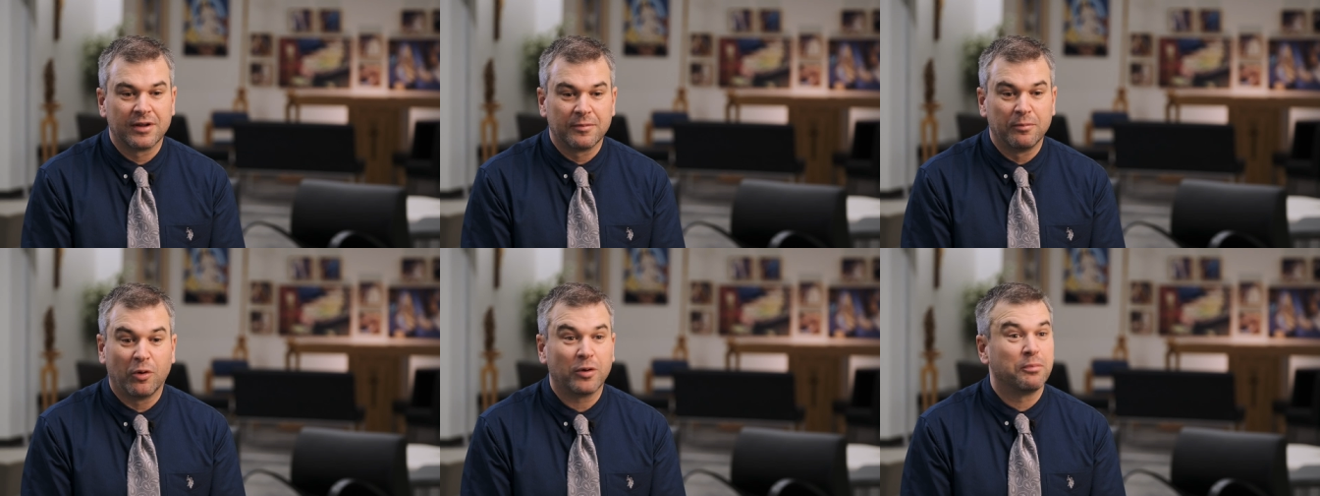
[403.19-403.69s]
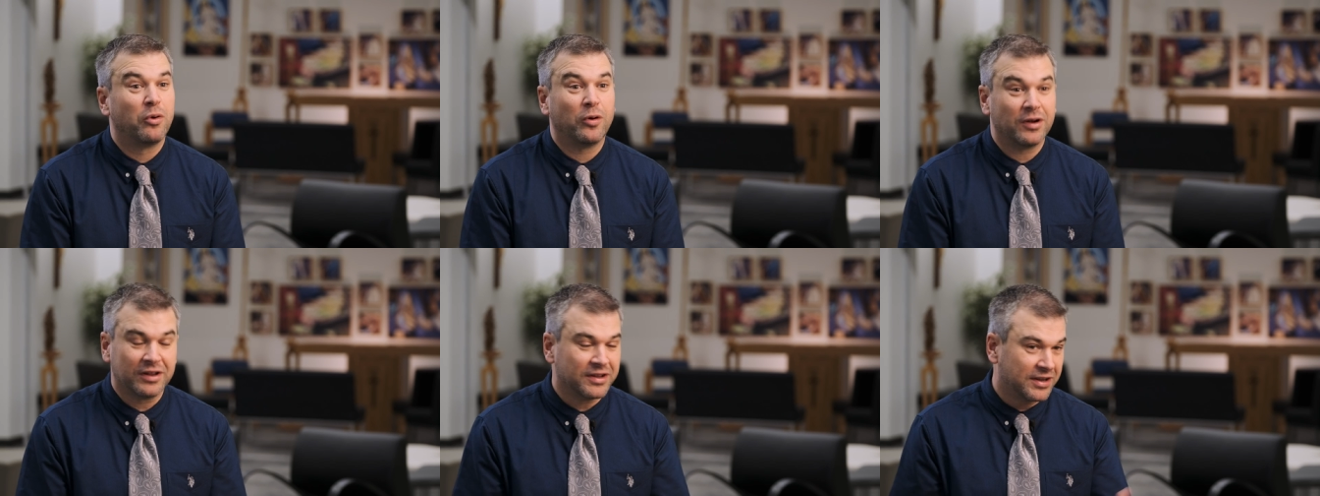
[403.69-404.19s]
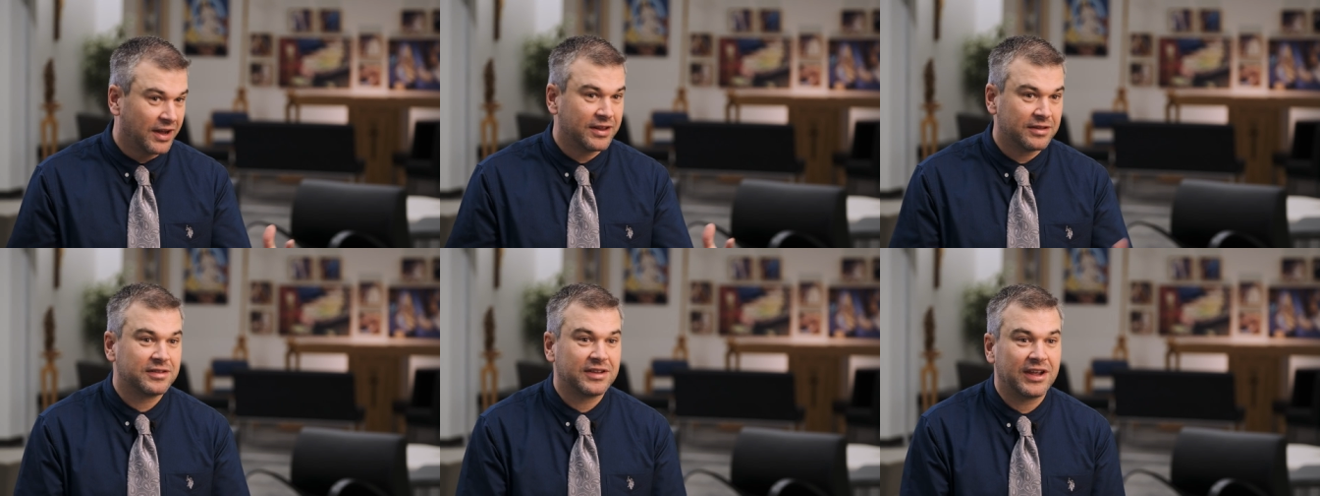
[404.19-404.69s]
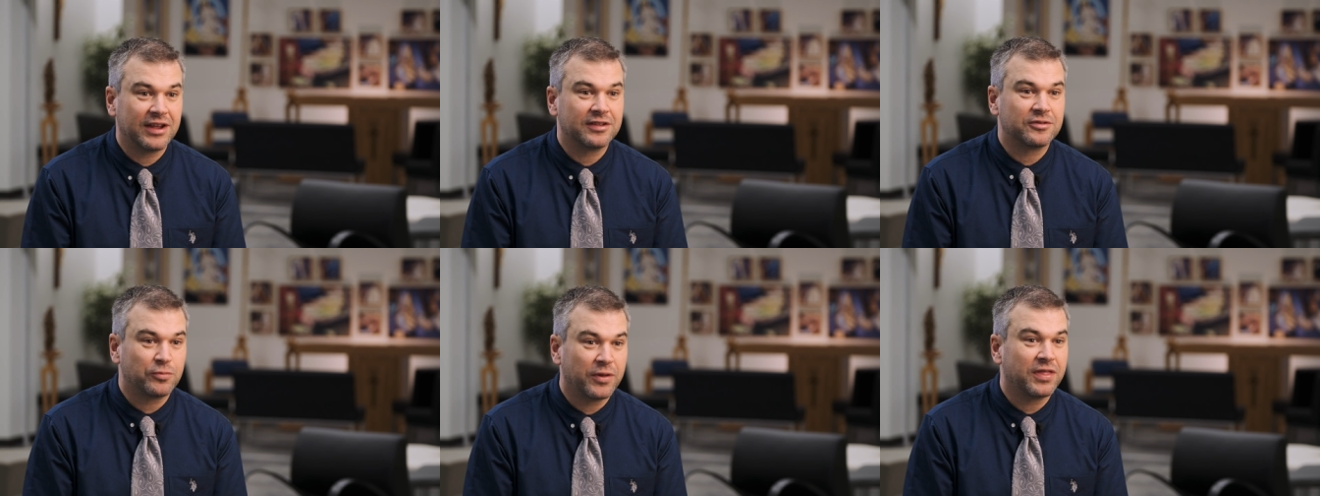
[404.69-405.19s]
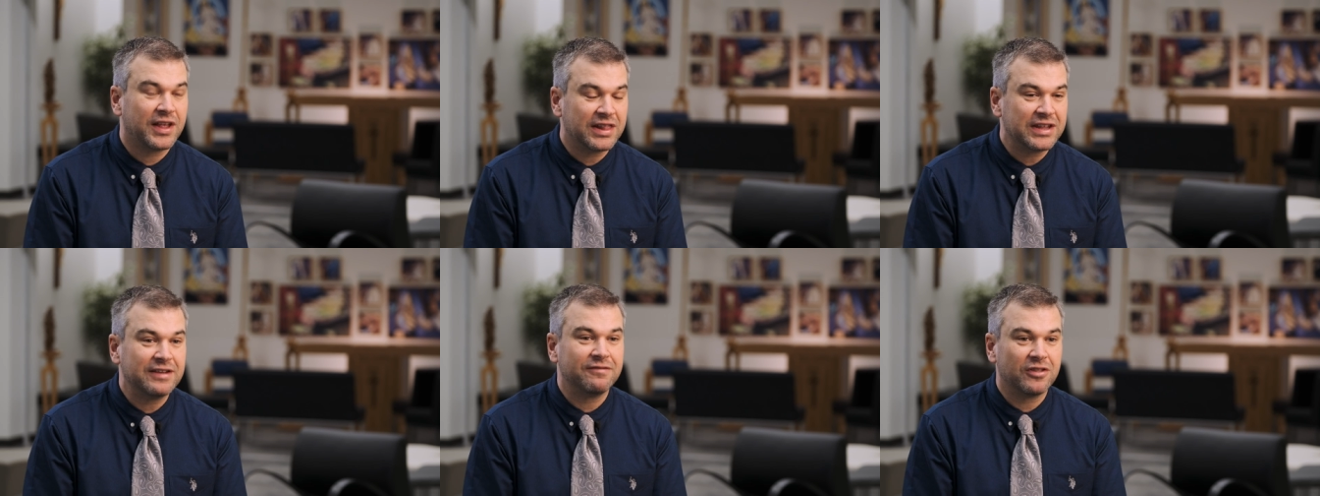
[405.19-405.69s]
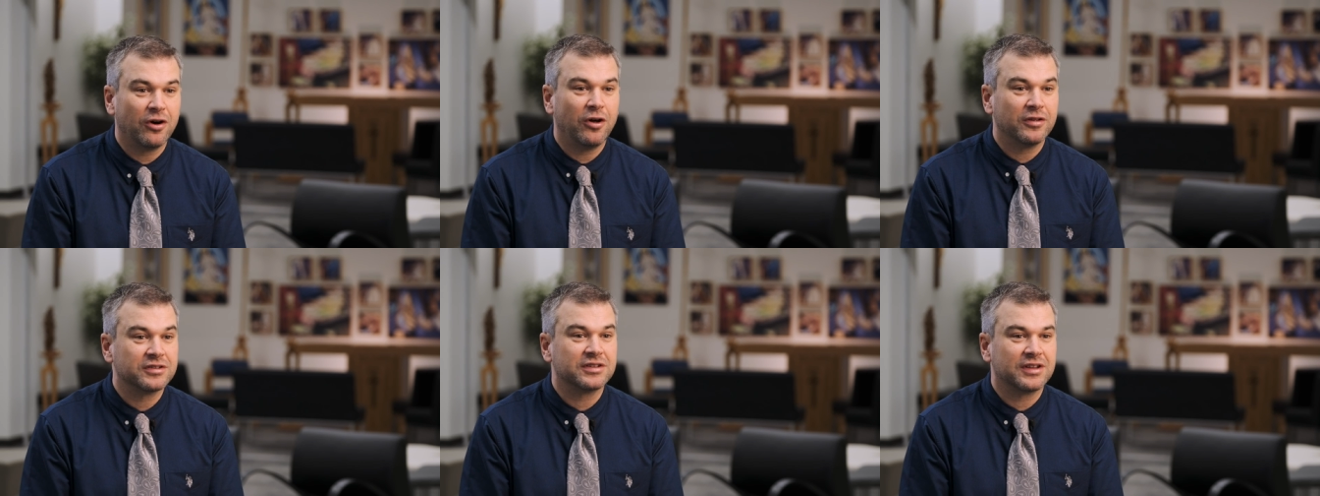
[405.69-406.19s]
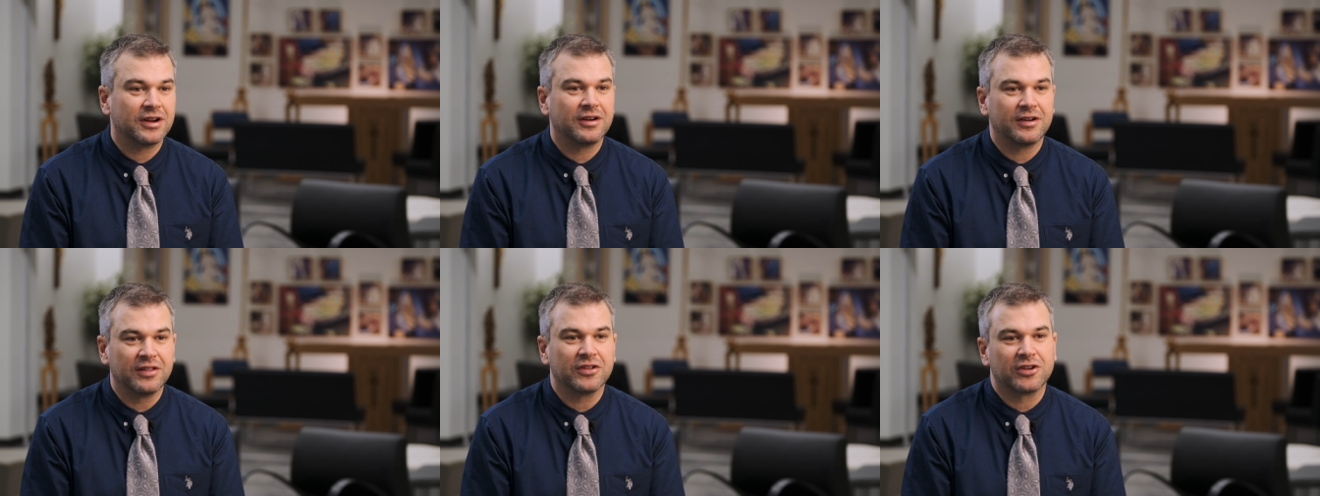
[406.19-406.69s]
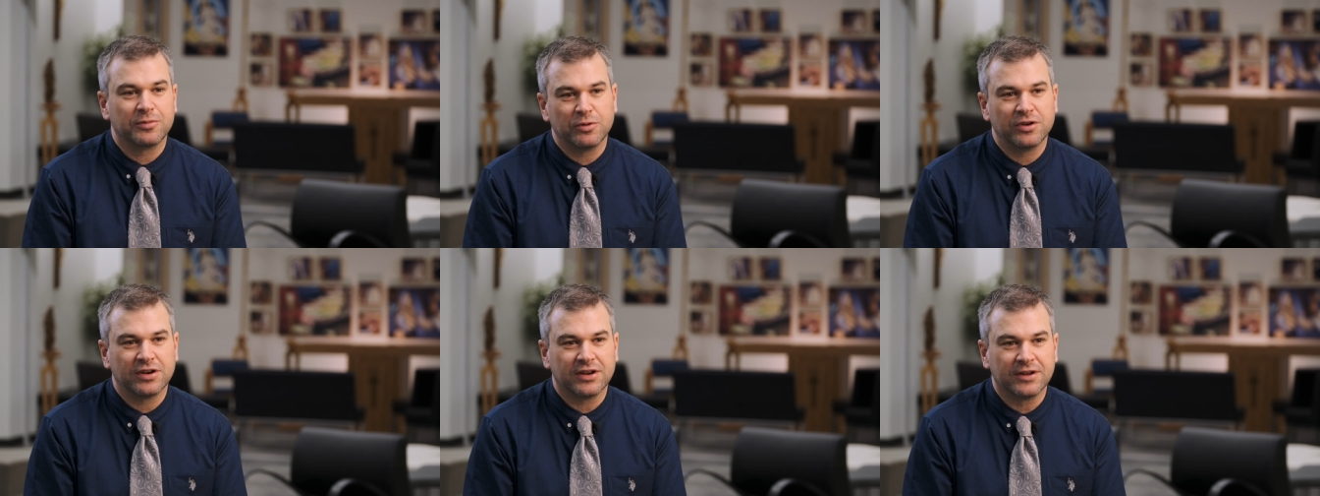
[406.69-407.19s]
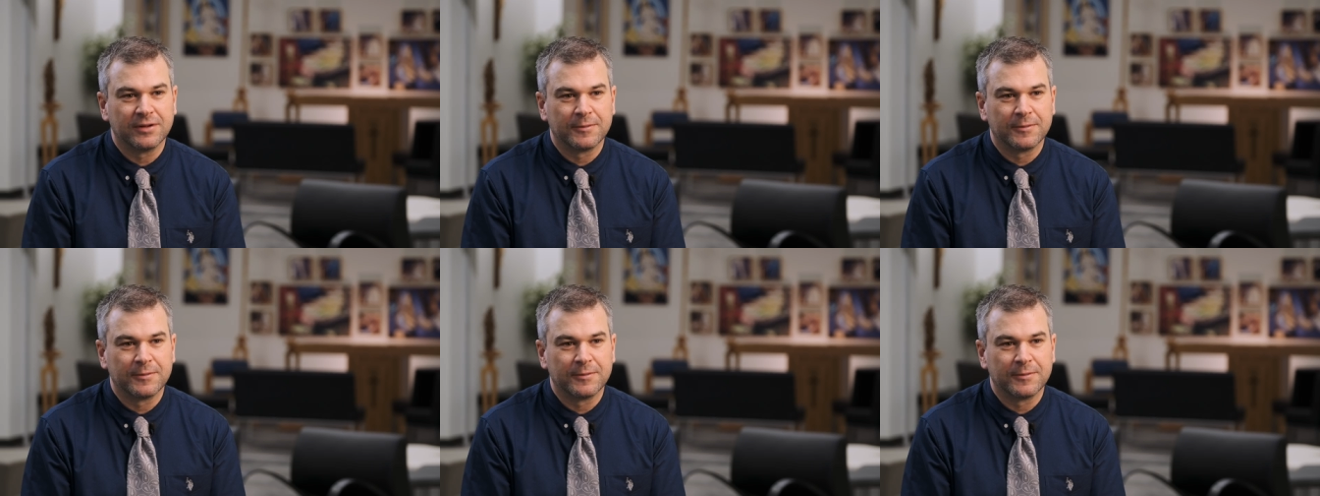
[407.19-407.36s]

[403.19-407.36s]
more importantly, I'd say it's when they leave the halls and they're in the community.